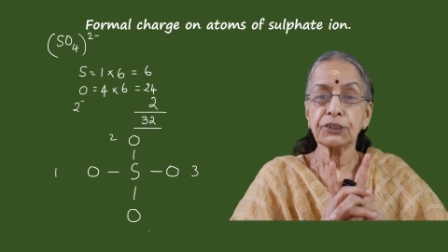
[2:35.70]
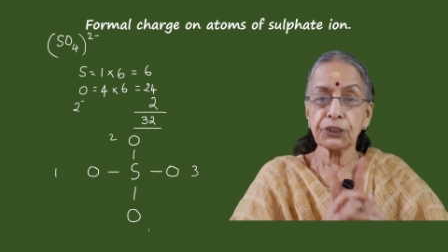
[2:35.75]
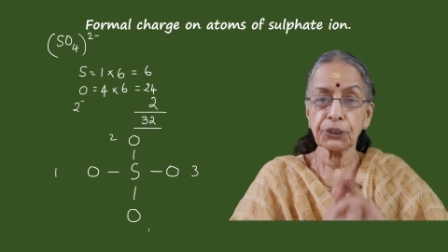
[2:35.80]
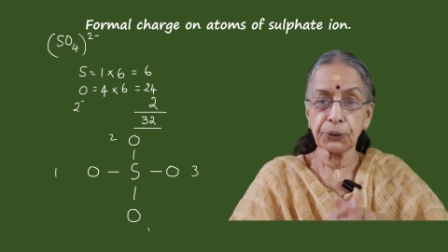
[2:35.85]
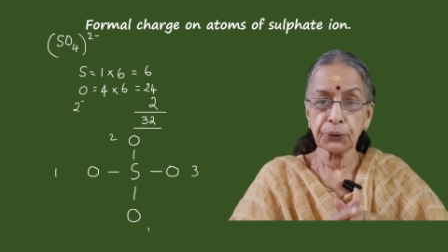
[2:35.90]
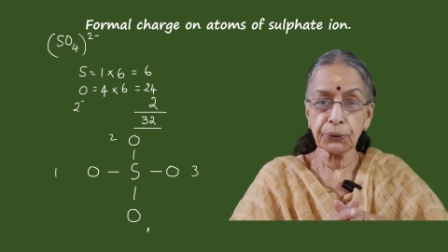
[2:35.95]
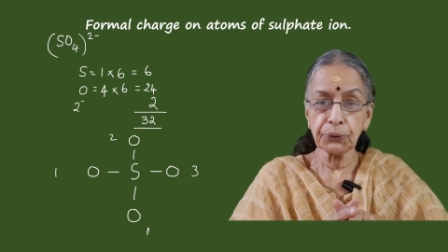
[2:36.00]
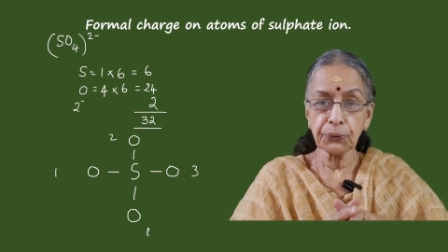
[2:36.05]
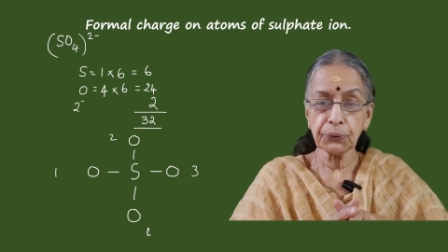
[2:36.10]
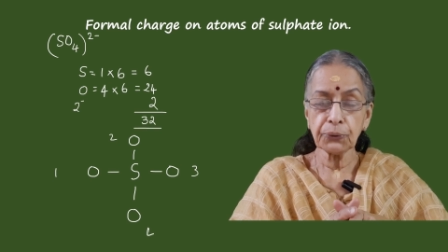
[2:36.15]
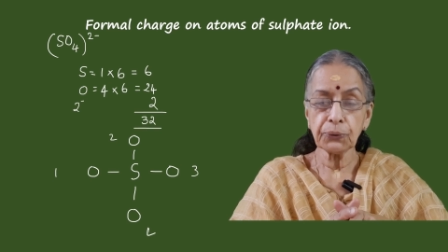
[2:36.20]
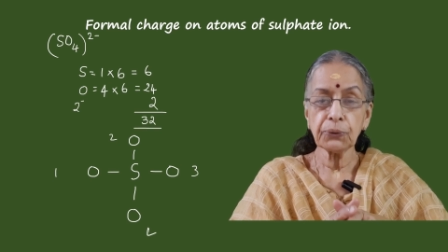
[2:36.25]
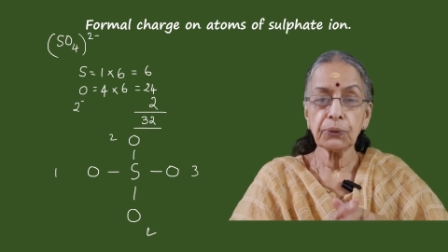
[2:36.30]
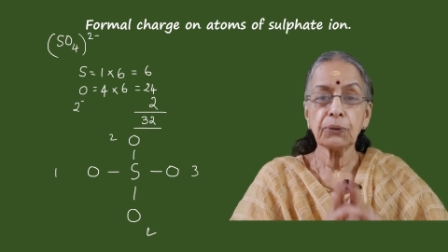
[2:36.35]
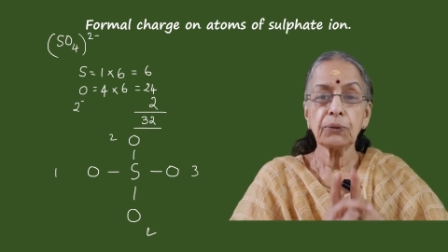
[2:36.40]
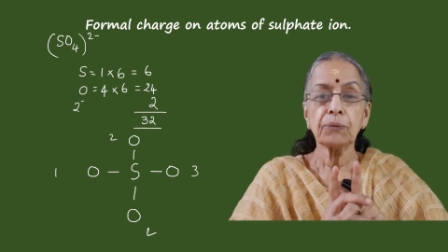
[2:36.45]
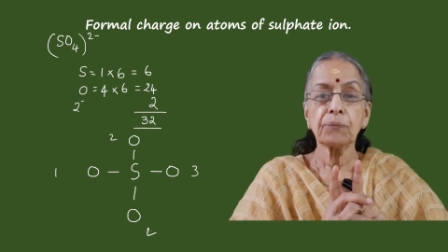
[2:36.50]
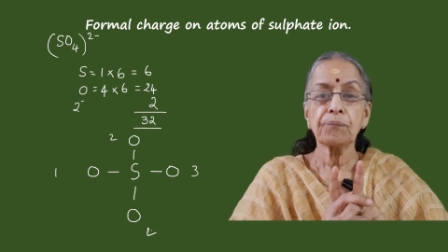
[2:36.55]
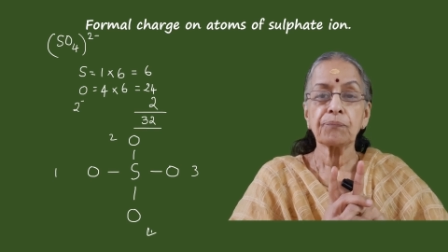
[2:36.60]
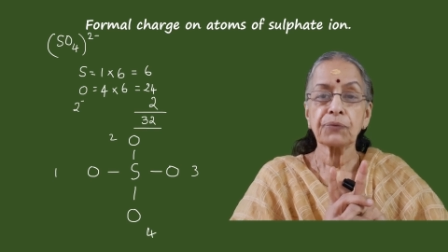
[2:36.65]
2,
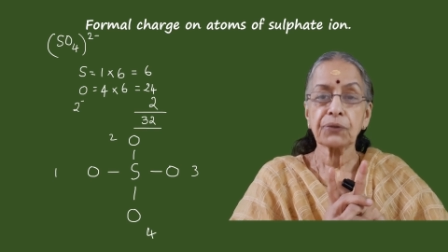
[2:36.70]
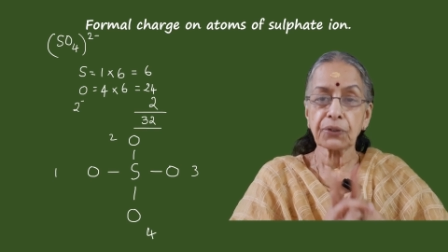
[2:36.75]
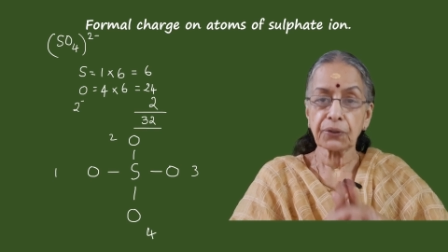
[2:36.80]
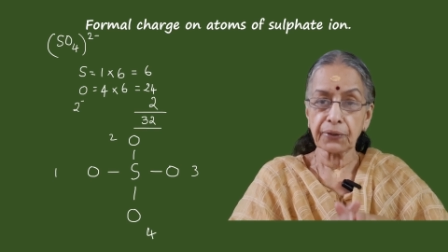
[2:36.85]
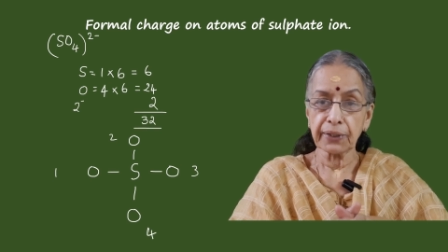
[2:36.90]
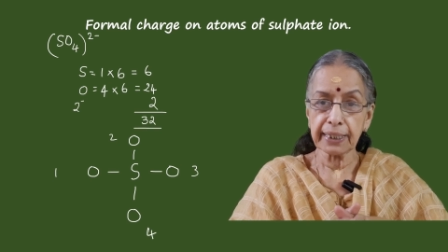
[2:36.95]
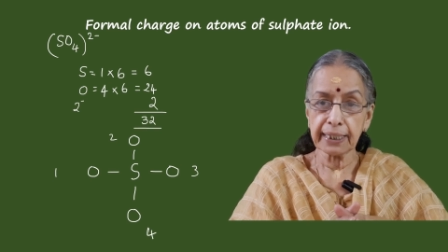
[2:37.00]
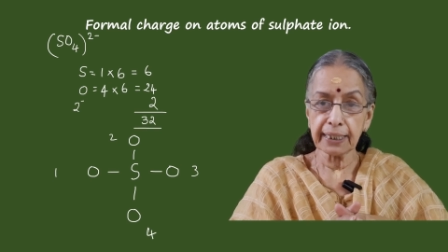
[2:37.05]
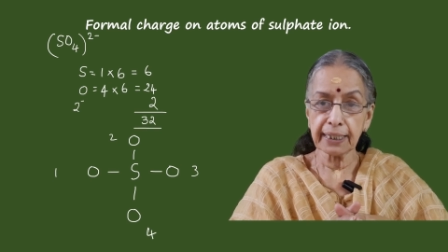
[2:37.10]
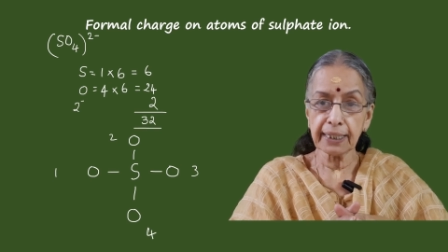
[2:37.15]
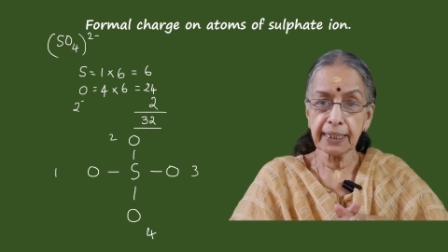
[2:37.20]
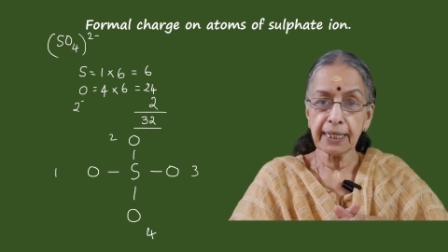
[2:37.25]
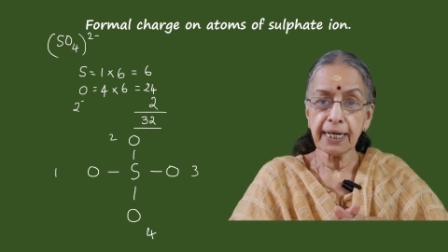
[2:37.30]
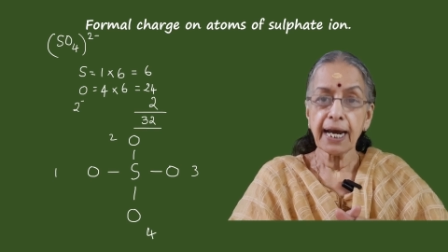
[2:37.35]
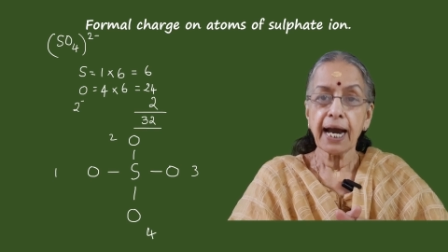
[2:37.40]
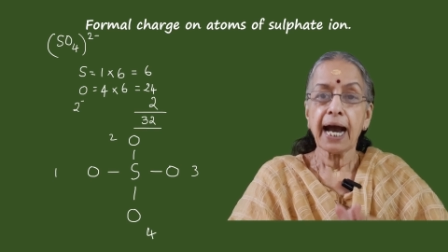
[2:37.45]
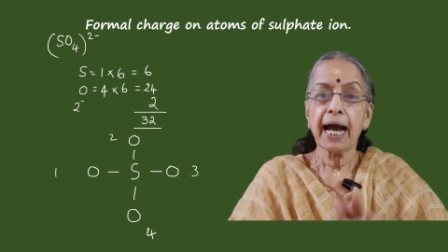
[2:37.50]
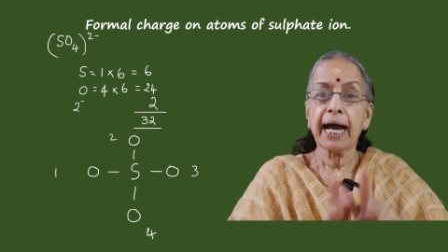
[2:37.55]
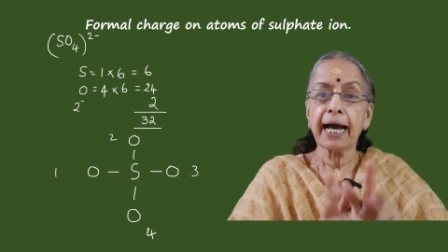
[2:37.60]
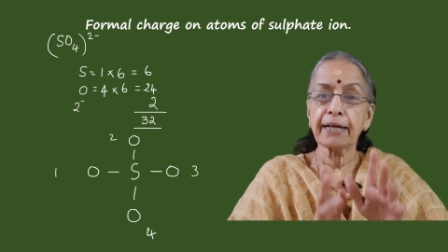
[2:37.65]
3
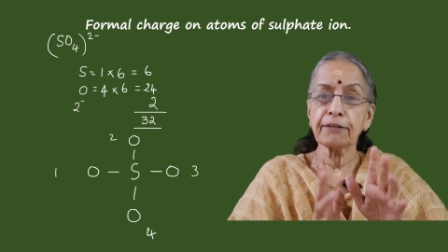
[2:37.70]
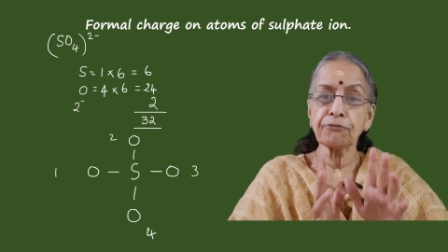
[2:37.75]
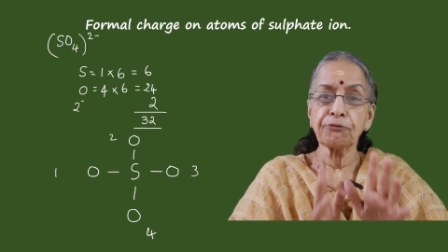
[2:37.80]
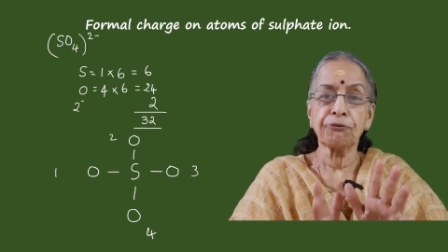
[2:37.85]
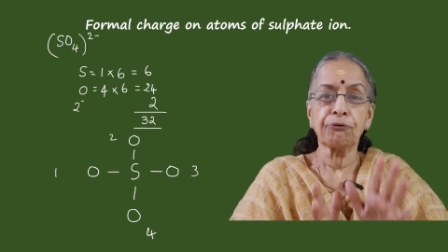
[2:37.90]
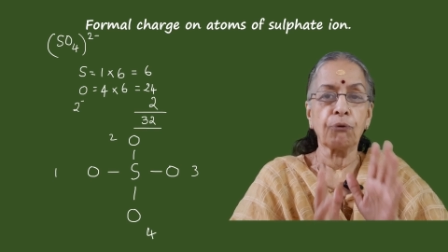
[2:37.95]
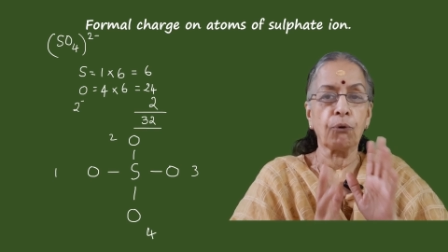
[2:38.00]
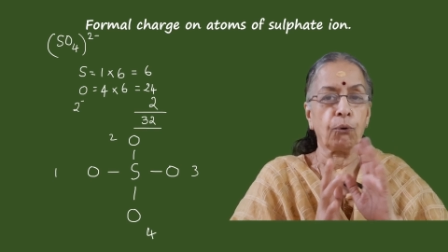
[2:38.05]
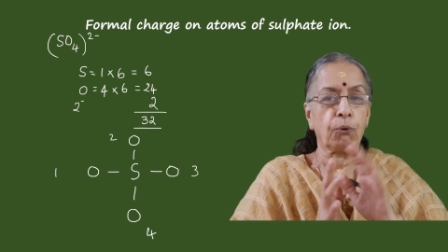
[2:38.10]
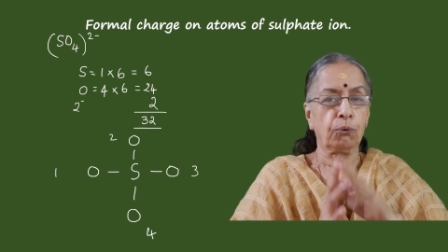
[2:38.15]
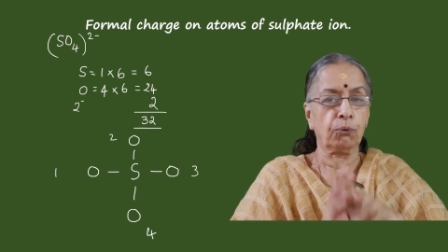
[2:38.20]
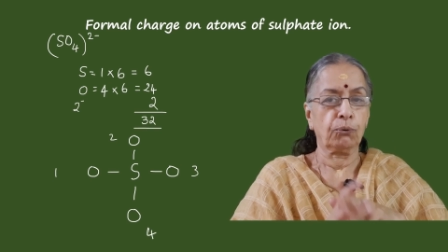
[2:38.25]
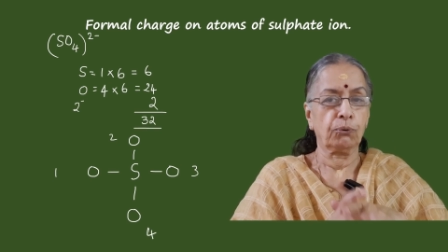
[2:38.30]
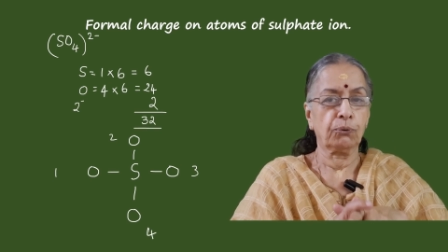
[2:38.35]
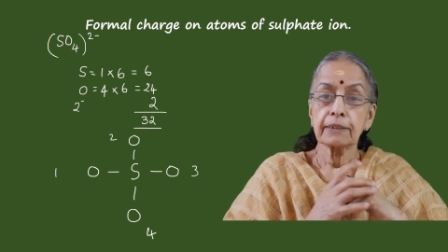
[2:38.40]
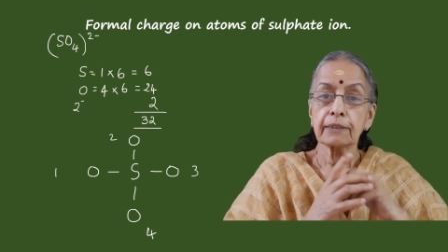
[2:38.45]
and 4.